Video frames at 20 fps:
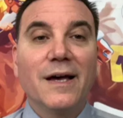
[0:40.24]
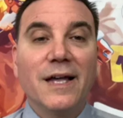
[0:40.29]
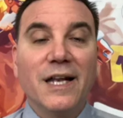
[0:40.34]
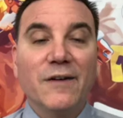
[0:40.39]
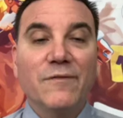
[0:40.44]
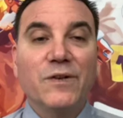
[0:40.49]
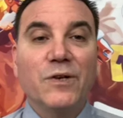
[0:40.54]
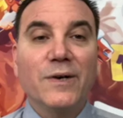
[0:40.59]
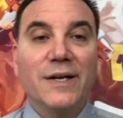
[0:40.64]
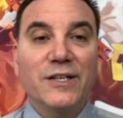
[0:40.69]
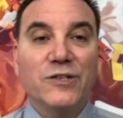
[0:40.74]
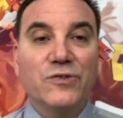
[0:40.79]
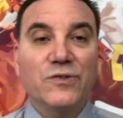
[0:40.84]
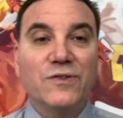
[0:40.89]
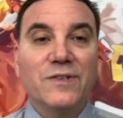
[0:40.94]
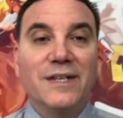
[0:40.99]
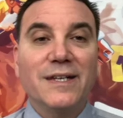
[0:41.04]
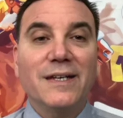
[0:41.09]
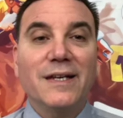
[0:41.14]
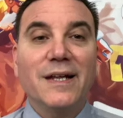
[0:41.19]
And if you're
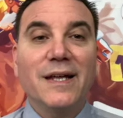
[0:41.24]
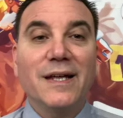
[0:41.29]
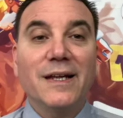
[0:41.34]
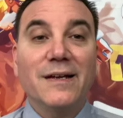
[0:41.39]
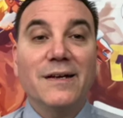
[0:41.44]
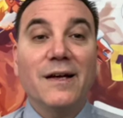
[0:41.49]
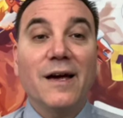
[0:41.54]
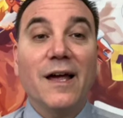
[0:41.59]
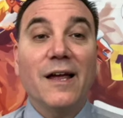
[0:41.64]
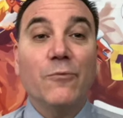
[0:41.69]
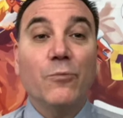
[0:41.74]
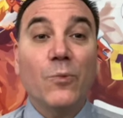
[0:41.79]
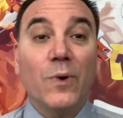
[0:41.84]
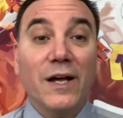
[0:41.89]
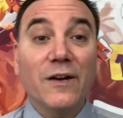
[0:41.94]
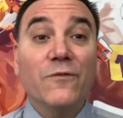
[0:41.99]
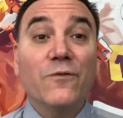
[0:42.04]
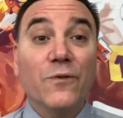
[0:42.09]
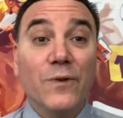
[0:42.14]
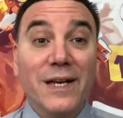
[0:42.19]
interested in a
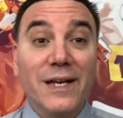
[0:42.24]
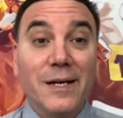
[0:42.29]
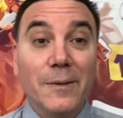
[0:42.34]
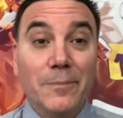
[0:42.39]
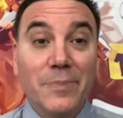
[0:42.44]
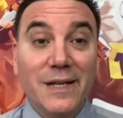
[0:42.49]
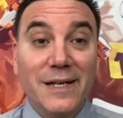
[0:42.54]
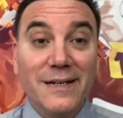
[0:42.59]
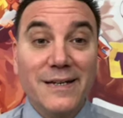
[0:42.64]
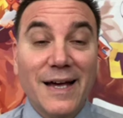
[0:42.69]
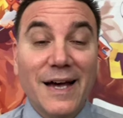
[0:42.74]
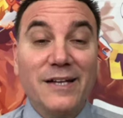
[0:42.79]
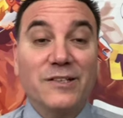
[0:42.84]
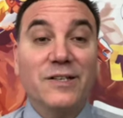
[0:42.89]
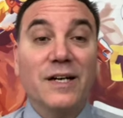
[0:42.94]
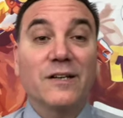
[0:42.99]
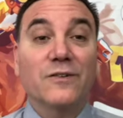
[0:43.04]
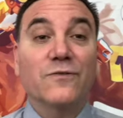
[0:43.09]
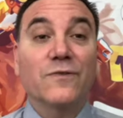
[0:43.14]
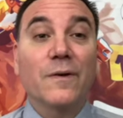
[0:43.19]
one free complete
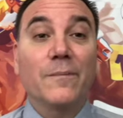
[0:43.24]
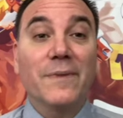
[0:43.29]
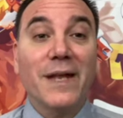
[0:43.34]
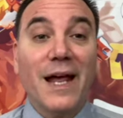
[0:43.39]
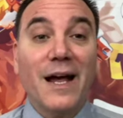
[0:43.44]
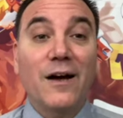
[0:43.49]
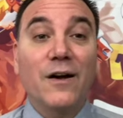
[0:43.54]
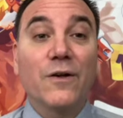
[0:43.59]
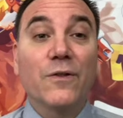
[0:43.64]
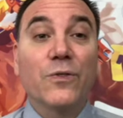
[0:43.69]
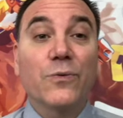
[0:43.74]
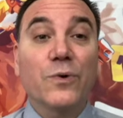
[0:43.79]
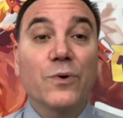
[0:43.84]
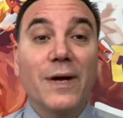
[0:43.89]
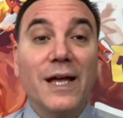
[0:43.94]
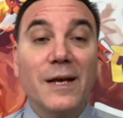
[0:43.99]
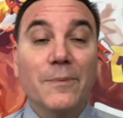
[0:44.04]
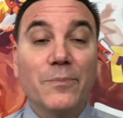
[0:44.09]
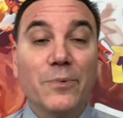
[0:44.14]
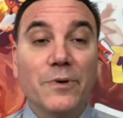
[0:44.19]
digest from now through
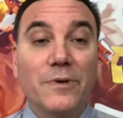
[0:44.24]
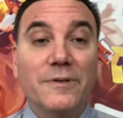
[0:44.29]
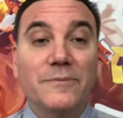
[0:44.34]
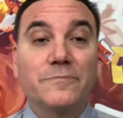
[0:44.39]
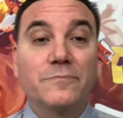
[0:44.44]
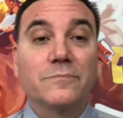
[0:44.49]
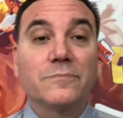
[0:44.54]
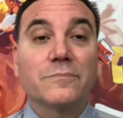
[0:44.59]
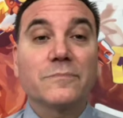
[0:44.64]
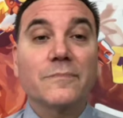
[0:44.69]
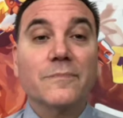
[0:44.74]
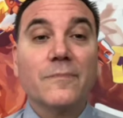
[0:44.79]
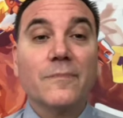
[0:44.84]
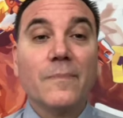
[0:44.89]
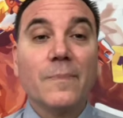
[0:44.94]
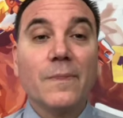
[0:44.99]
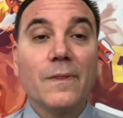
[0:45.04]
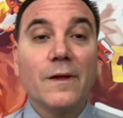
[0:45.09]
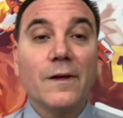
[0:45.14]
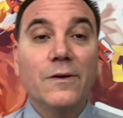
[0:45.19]
April,
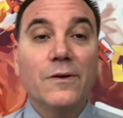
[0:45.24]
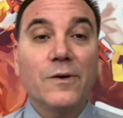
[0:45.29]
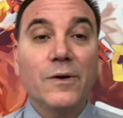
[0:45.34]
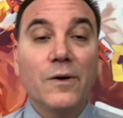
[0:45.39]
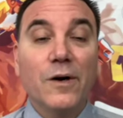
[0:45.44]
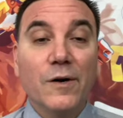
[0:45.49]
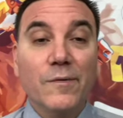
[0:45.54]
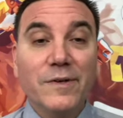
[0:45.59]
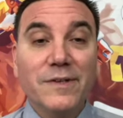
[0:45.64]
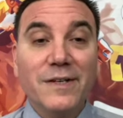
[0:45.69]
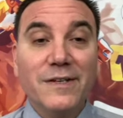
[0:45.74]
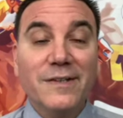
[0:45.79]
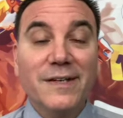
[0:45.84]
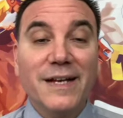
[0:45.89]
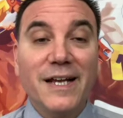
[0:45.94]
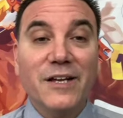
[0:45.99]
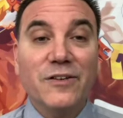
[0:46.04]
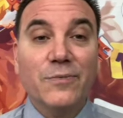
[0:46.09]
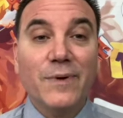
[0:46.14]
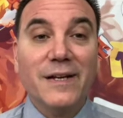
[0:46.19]
go over to
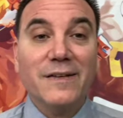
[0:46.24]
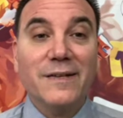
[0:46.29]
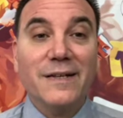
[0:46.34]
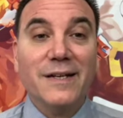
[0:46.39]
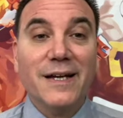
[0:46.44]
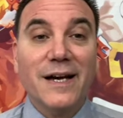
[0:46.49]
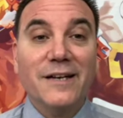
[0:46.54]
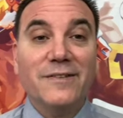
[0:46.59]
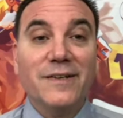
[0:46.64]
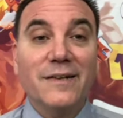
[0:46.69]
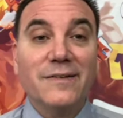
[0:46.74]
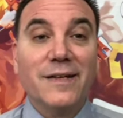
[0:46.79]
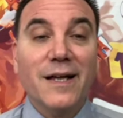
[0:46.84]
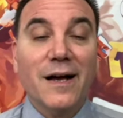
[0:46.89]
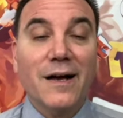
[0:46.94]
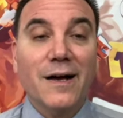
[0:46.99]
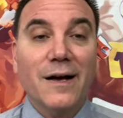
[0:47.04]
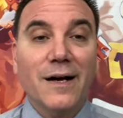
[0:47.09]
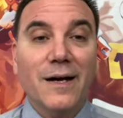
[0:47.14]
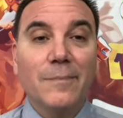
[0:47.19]

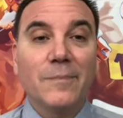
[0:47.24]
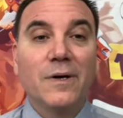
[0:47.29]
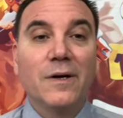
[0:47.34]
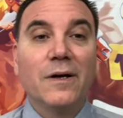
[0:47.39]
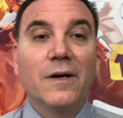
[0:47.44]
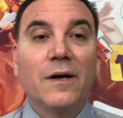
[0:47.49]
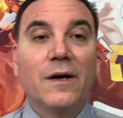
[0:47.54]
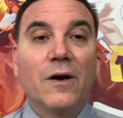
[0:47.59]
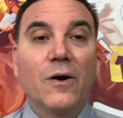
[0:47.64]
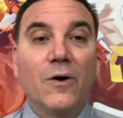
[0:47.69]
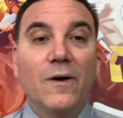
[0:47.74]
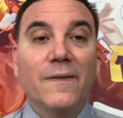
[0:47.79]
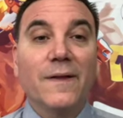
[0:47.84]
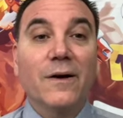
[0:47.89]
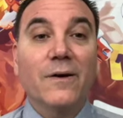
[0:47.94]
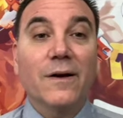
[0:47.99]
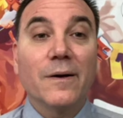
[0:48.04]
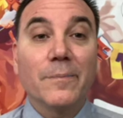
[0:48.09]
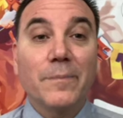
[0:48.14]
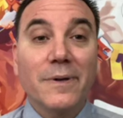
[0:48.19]
todaysracingdigest.com on
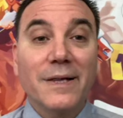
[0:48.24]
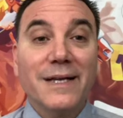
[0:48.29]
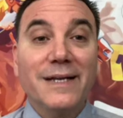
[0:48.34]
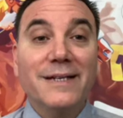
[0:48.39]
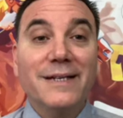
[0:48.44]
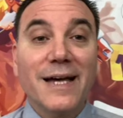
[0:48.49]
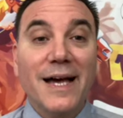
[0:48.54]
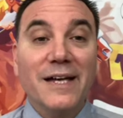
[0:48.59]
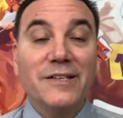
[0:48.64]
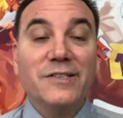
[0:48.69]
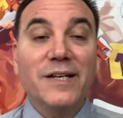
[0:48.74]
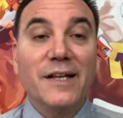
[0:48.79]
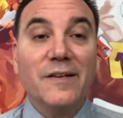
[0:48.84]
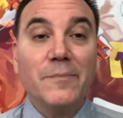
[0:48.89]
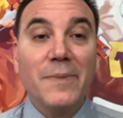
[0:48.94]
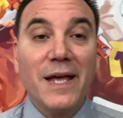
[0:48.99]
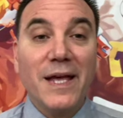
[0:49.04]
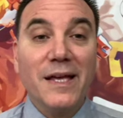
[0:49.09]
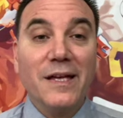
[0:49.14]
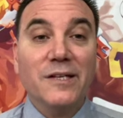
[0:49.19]
their complete
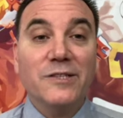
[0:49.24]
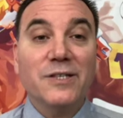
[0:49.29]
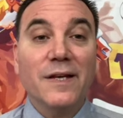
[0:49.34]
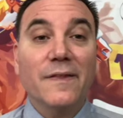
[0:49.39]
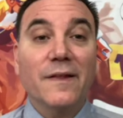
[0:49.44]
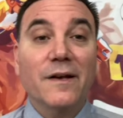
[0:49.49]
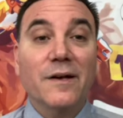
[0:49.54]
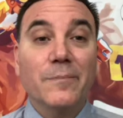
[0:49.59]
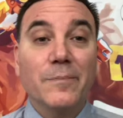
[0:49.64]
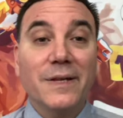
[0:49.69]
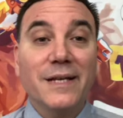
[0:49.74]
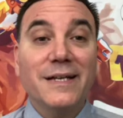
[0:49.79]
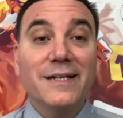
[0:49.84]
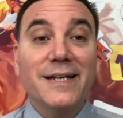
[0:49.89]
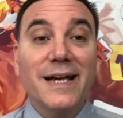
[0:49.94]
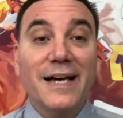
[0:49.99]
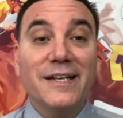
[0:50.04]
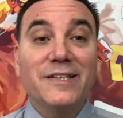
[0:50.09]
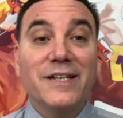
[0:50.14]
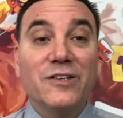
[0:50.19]
digest page and the complete
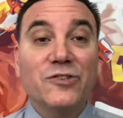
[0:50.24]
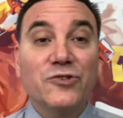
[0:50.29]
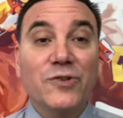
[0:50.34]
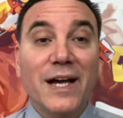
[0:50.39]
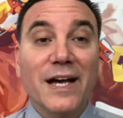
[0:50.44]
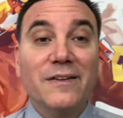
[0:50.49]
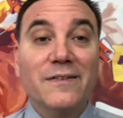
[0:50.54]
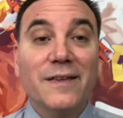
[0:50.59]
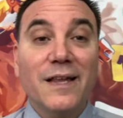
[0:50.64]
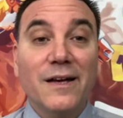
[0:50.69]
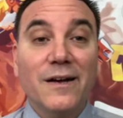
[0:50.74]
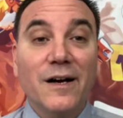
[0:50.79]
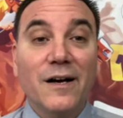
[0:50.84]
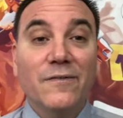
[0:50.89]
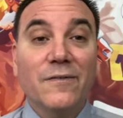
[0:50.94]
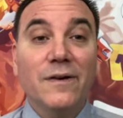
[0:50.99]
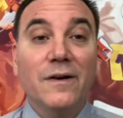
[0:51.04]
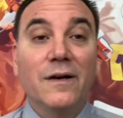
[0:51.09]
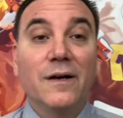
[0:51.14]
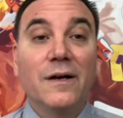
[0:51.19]
digest tracks they
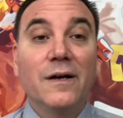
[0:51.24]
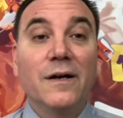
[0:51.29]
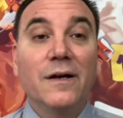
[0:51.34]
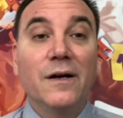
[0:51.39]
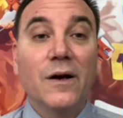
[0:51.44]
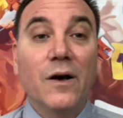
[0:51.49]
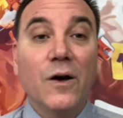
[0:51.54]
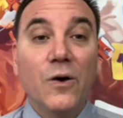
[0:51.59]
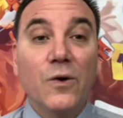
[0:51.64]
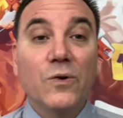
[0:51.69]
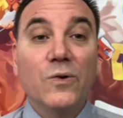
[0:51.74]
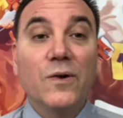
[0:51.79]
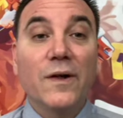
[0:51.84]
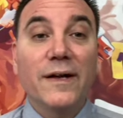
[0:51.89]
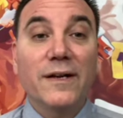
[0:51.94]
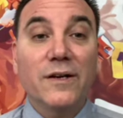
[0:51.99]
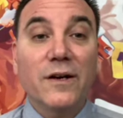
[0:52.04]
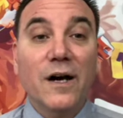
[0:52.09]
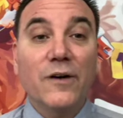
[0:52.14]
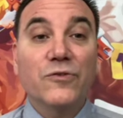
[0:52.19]
cover,
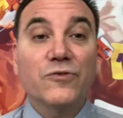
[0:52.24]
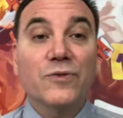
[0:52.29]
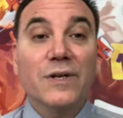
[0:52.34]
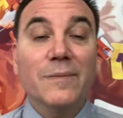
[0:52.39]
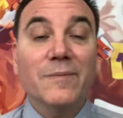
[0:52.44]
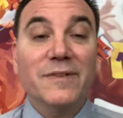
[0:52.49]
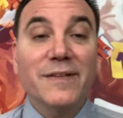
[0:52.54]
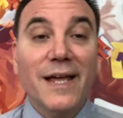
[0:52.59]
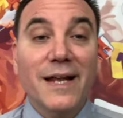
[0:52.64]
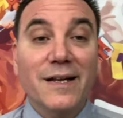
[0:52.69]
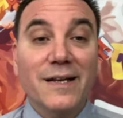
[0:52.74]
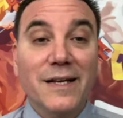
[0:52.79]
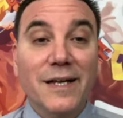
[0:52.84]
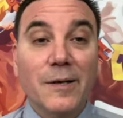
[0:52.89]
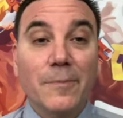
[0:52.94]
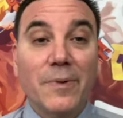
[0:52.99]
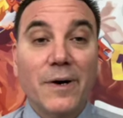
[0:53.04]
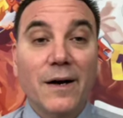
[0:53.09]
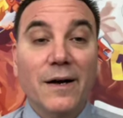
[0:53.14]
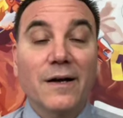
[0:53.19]
Oaklawn, Gulfstream, Santa
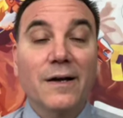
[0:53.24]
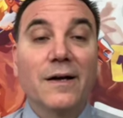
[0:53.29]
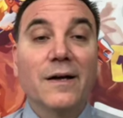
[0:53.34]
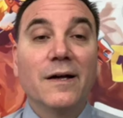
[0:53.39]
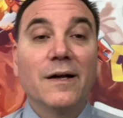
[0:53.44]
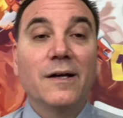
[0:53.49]
Anita Park.